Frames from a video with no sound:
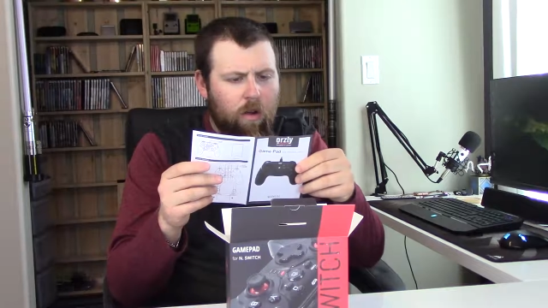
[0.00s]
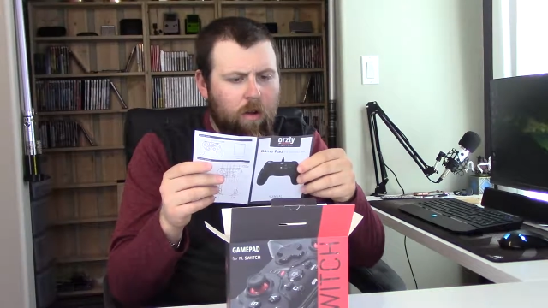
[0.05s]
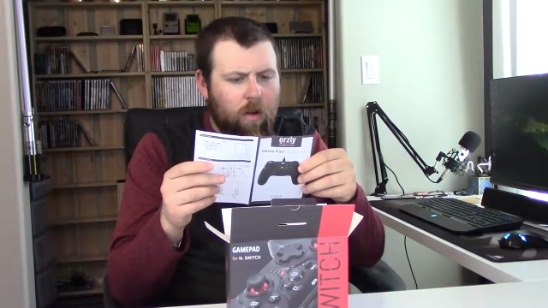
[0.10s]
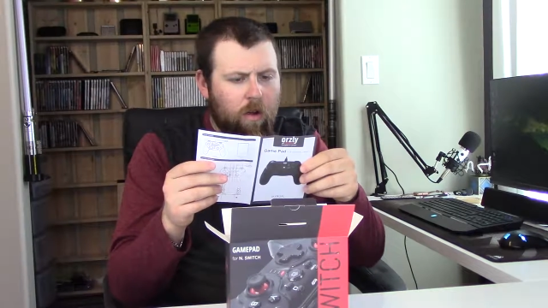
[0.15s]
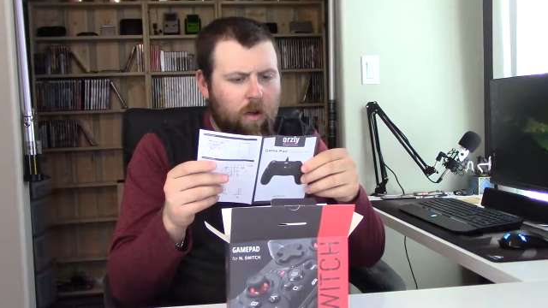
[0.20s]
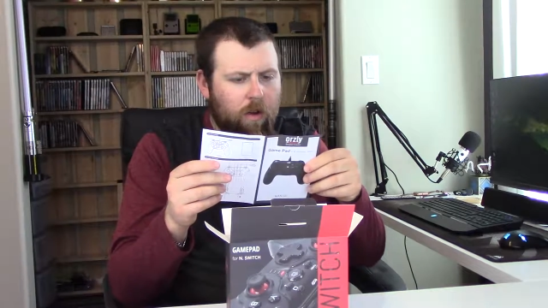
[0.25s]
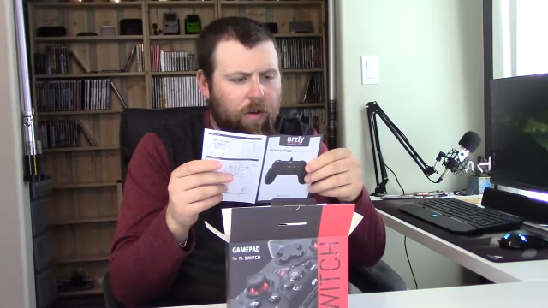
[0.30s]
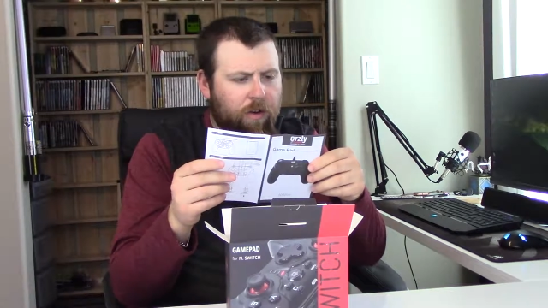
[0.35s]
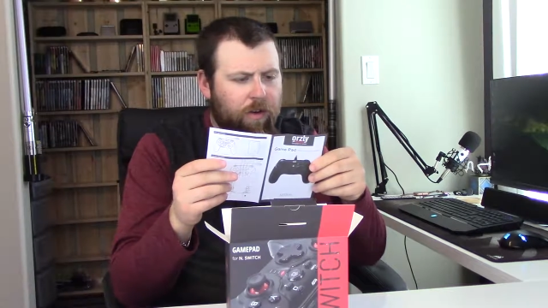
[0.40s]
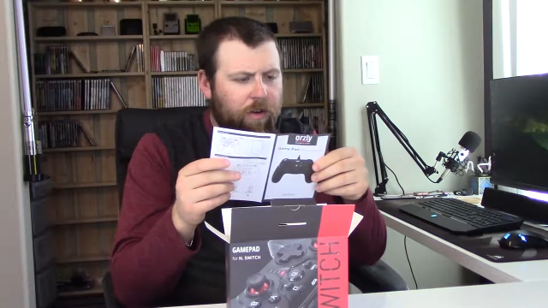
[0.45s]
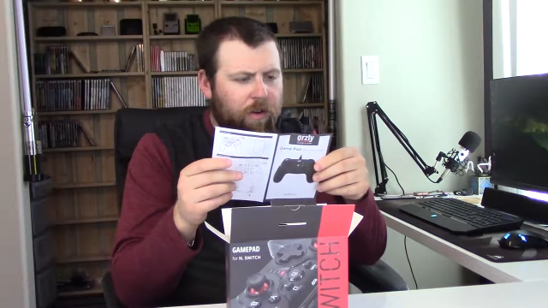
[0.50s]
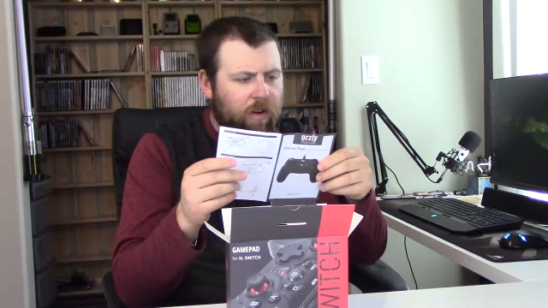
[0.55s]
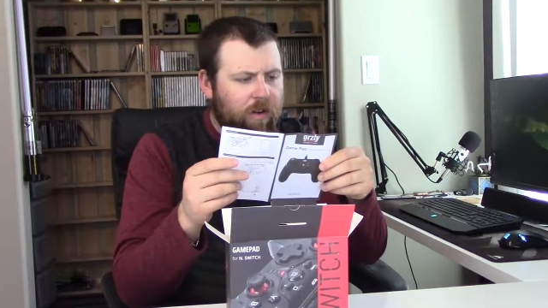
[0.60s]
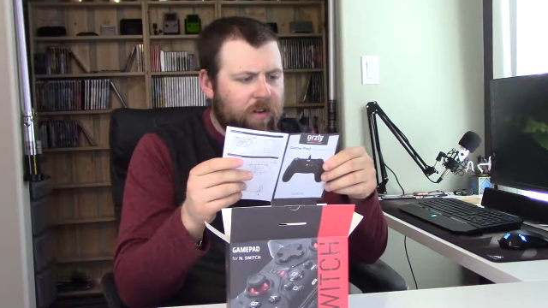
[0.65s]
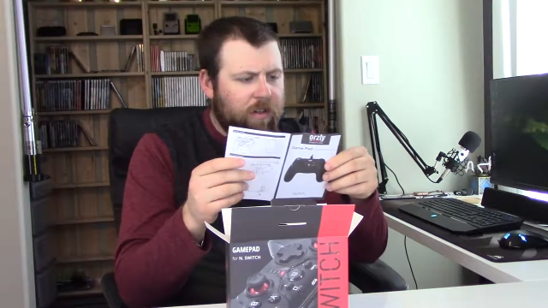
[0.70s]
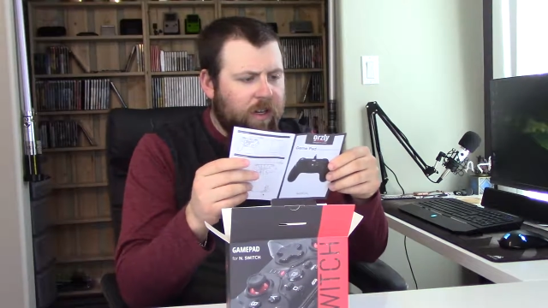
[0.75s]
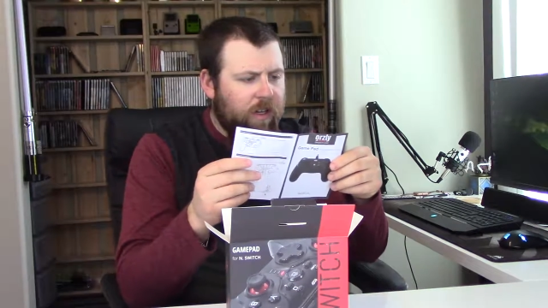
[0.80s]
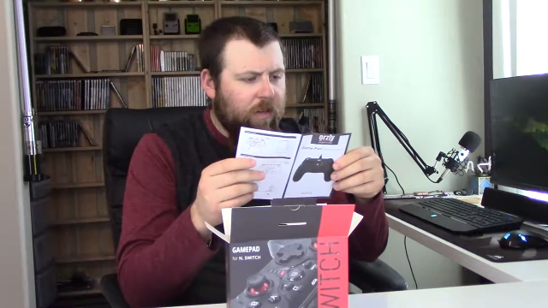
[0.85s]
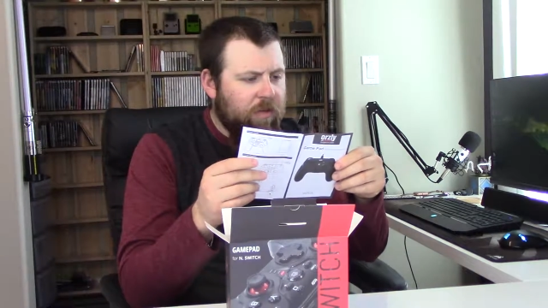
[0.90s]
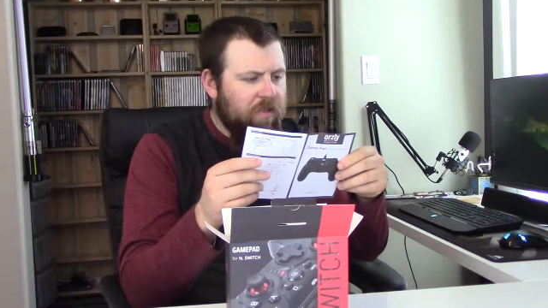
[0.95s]
on your
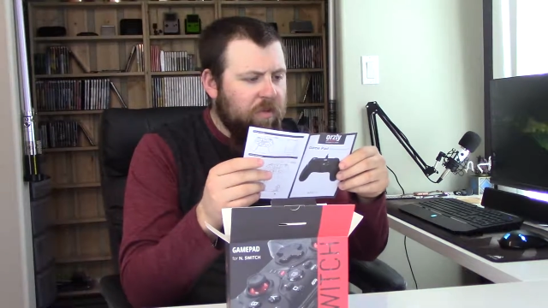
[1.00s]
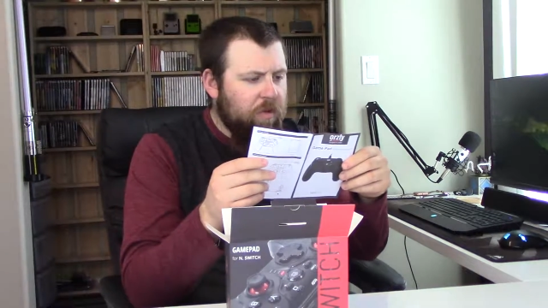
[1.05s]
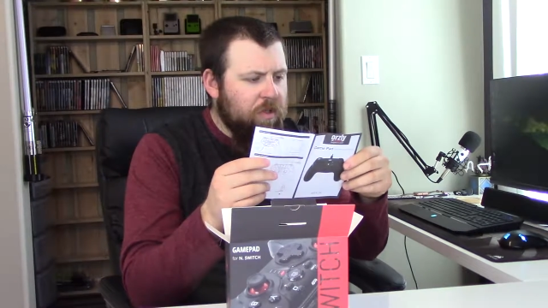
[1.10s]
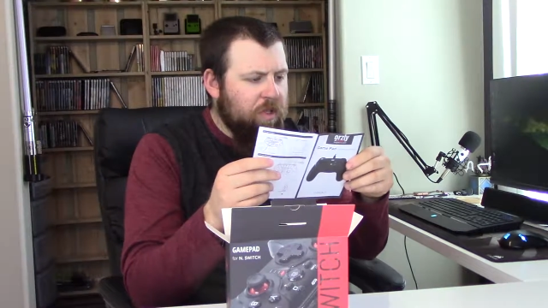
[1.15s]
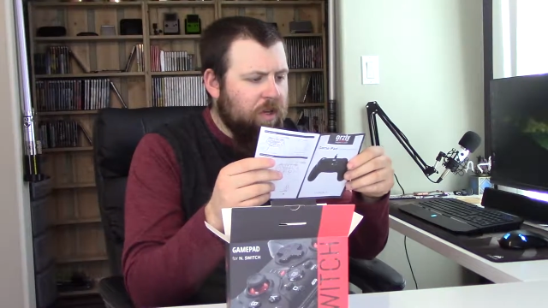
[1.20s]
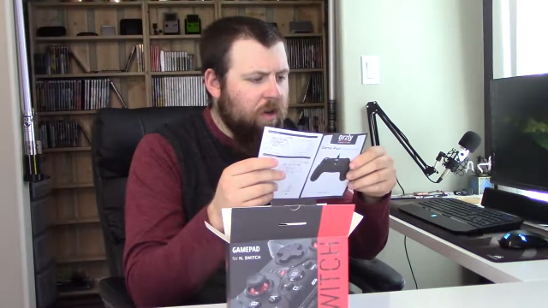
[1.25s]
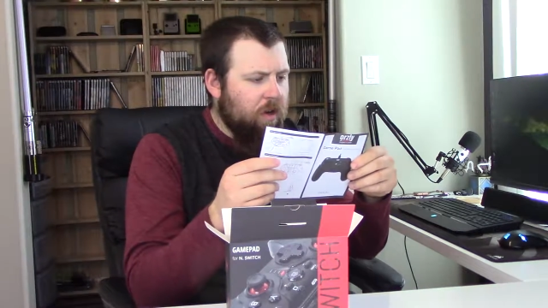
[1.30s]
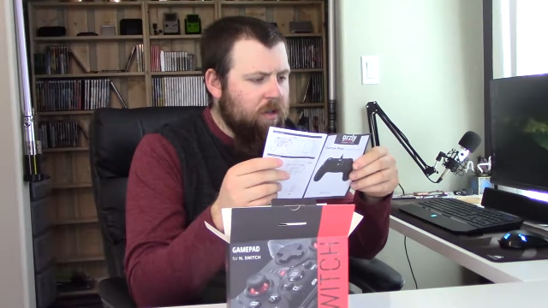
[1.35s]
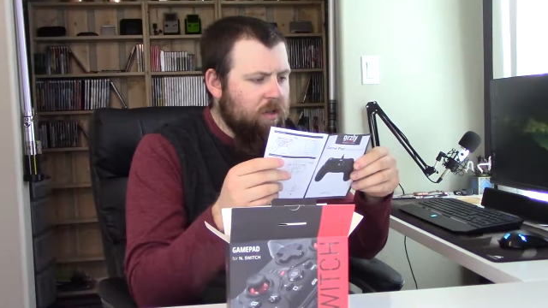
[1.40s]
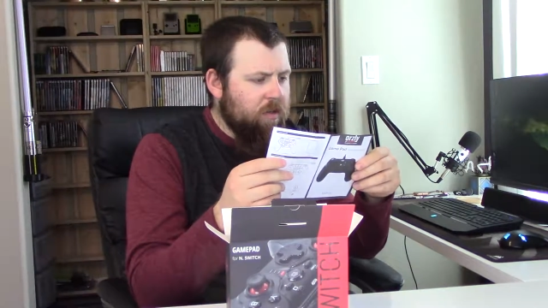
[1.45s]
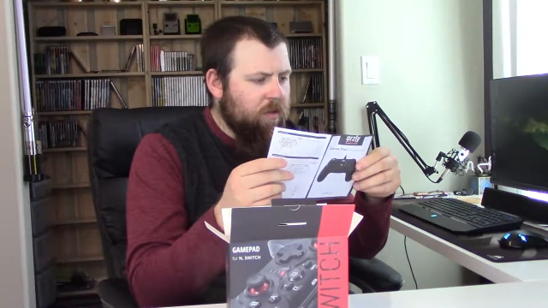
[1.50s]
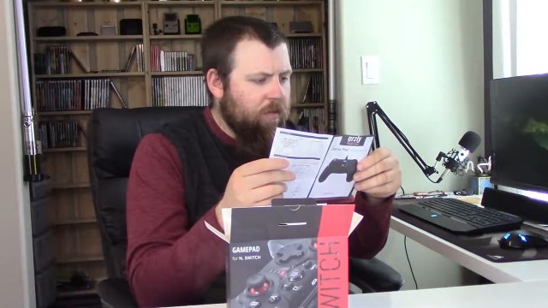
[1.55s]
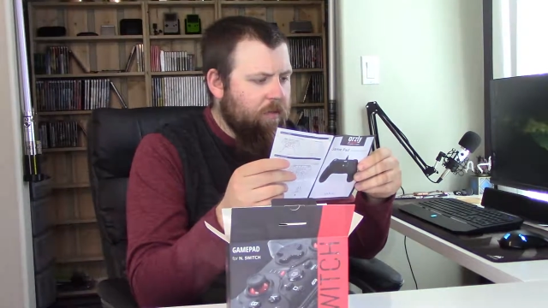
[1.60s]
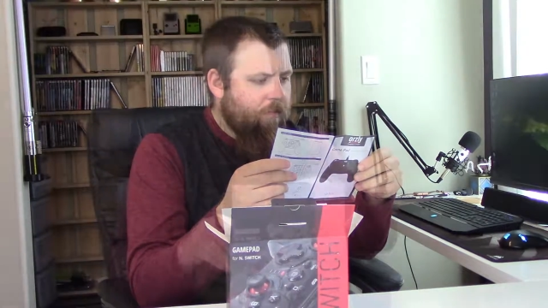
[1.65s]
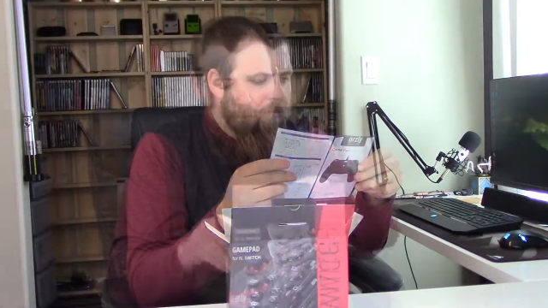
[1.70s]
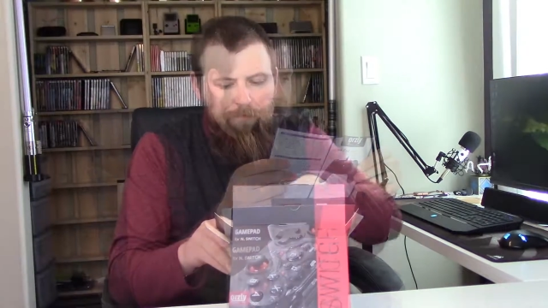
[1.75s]
Nintendo Switch console.